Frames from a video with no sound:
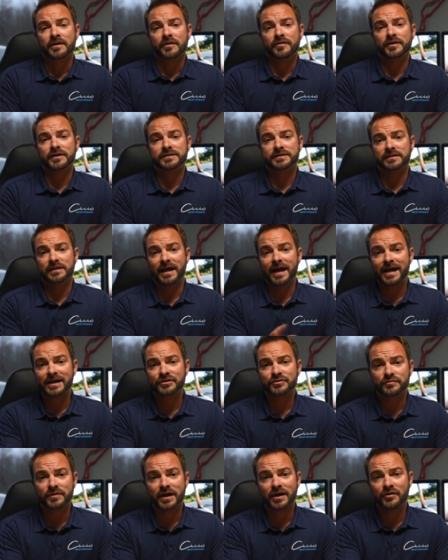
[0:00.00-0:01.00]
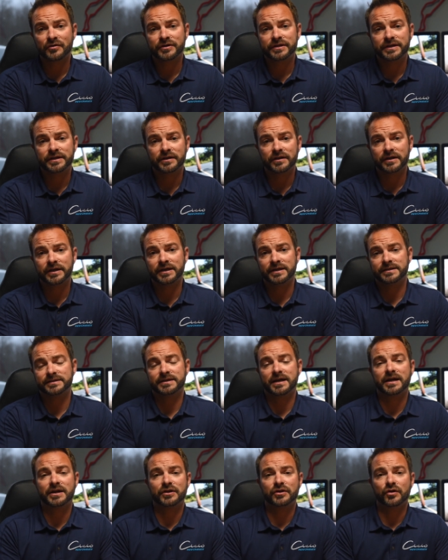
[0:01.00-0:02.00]
This last round here, he
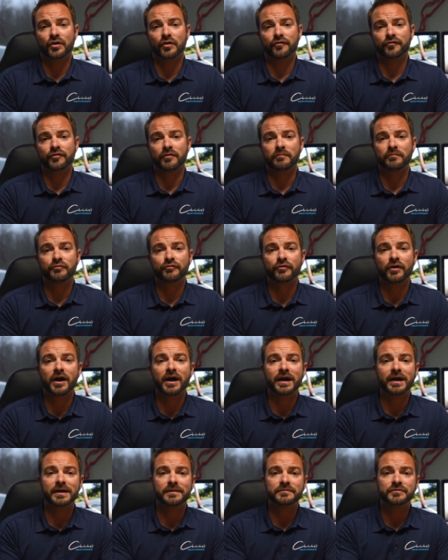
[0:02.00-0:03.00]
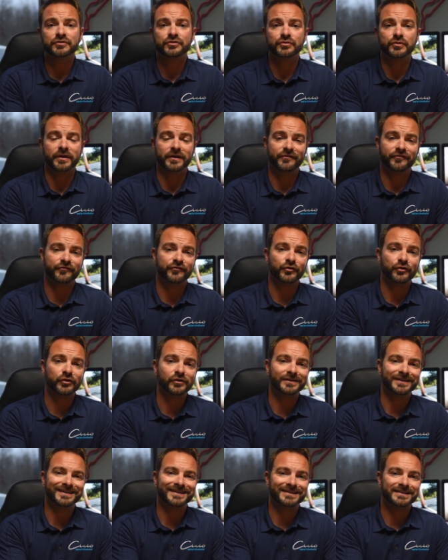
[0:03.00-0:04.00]
decided to go from primes to a
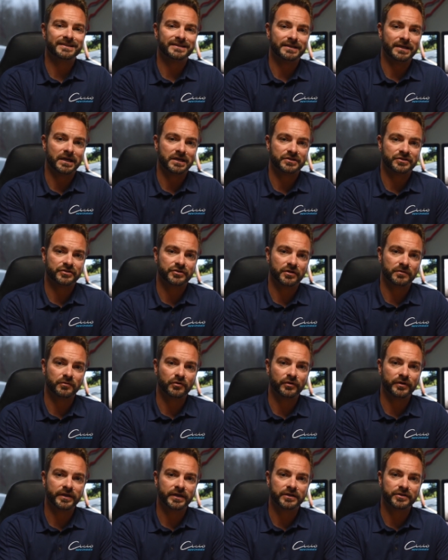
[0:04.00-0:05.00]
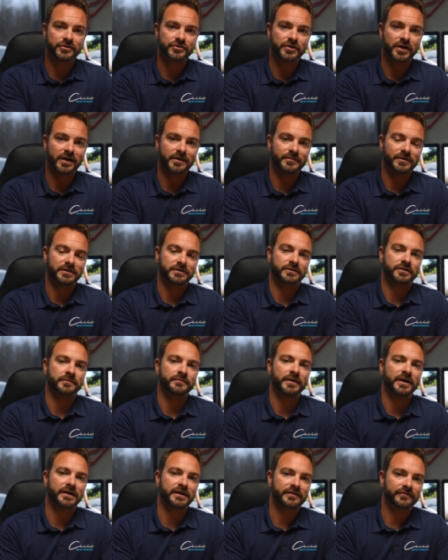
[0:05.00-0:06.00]
full ETS turbo kit to try to be as
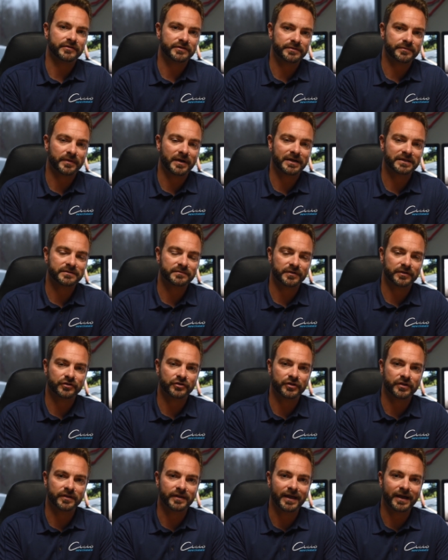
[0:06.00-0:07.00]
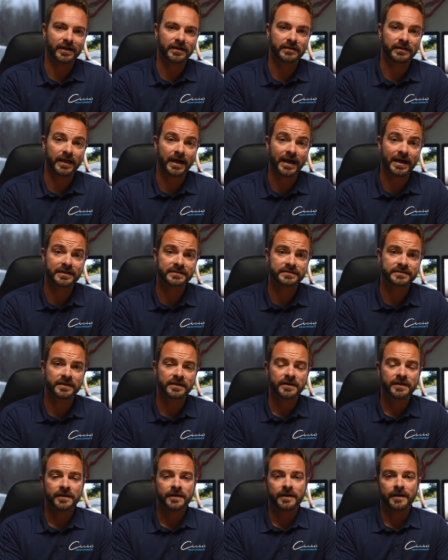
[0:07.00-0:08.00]
competitive as he possibly could in that class.
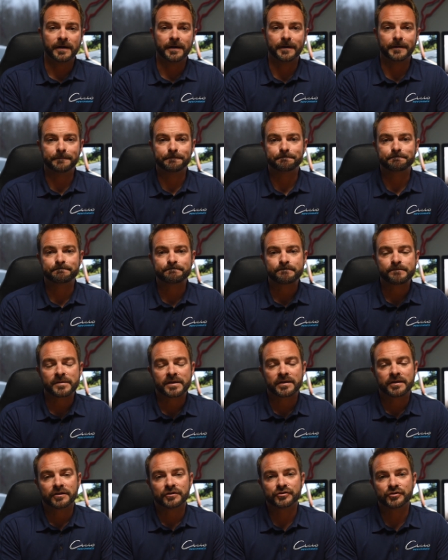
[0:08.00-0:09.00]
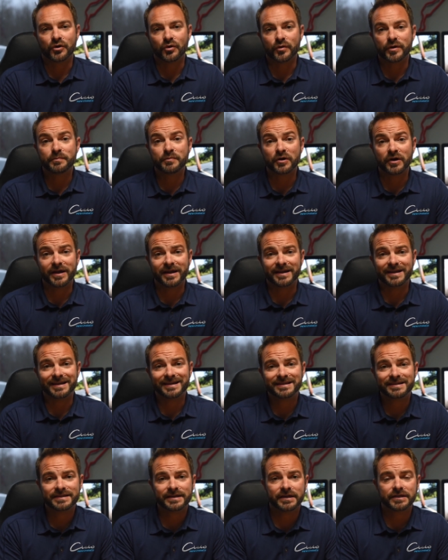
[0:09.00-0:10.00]
So we put an
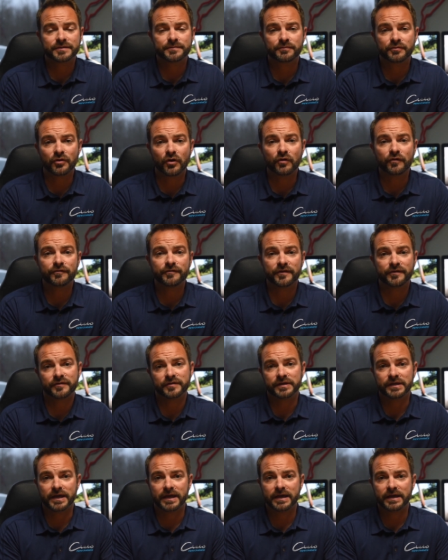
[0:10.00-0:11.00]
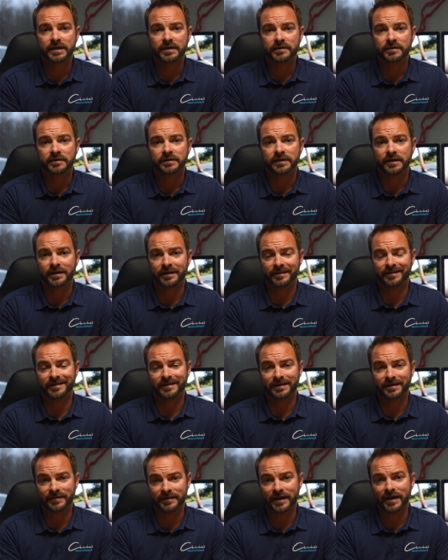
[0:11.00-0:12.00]
ETS Pro 58
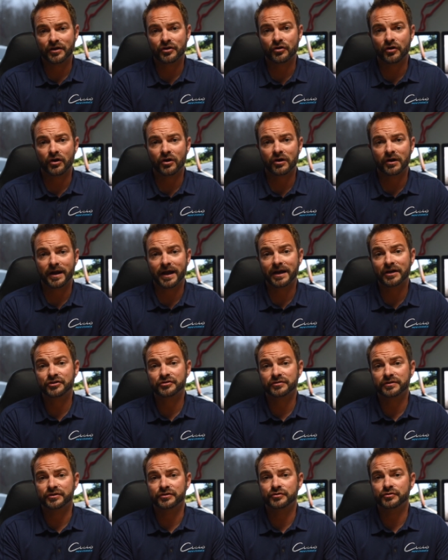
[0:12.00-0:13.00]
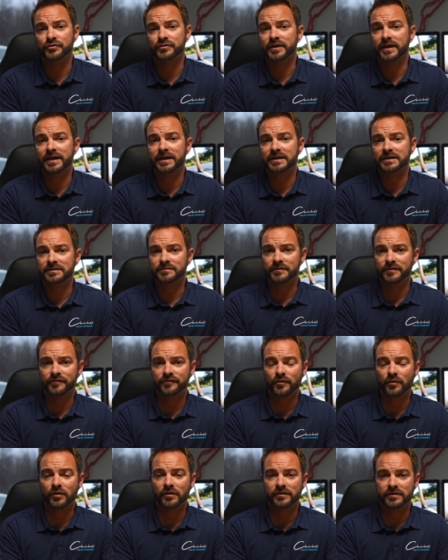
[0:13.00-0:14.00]
in that car actually 2 days
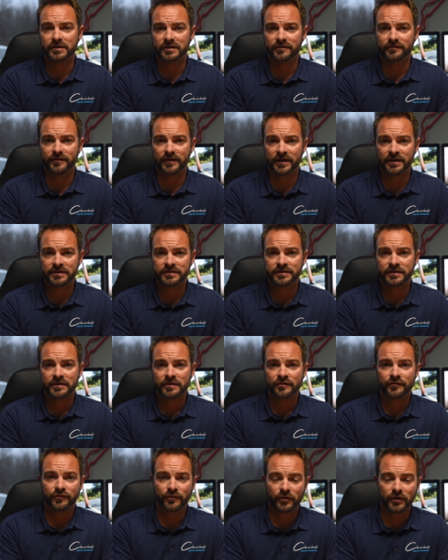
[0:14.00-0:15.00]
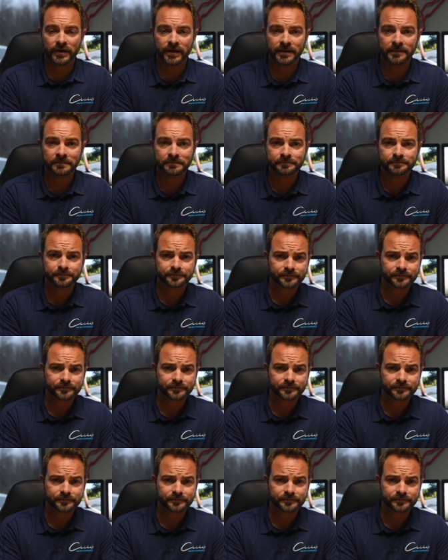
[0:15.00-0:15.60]
before the event for him.